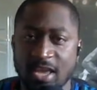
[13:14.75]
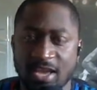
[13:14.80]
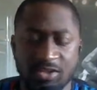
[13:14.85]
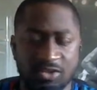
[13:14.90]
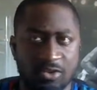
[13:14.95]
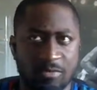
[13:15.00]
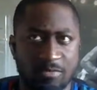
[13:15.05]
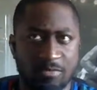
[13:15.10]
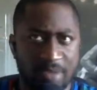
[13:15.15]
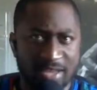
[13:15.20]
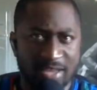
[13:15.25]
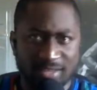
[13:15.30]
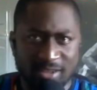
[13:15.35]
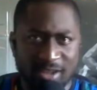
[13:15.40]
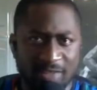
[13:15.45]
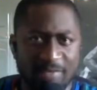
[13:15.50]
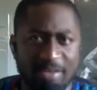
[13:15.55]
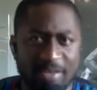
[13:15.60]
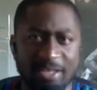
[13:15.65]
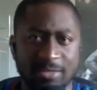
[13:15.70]
is your best
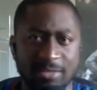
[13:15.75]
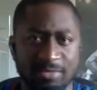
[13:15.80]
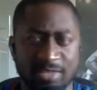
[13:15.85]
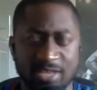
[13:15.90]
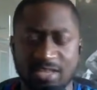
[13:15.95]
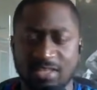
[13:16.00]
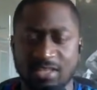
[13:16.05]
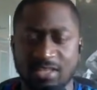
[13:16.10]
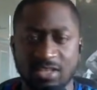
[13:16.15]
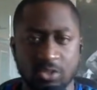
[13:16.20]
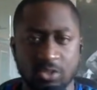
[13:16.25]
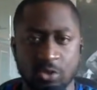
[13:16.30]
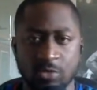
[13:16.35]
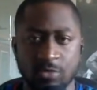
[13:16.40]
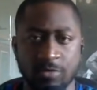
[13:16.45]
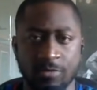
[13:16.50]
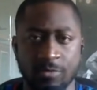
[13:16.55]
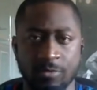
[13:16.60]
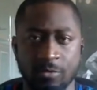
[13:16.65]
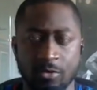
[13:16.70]
offensive season in
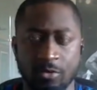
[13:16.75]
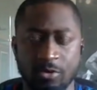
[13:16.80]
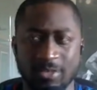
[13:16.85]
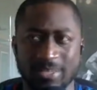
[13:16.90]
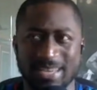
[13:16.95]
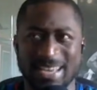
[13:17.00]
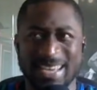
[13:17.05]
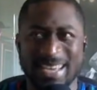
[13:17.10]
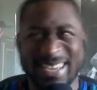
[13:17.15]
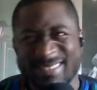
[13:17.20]
terms of goals.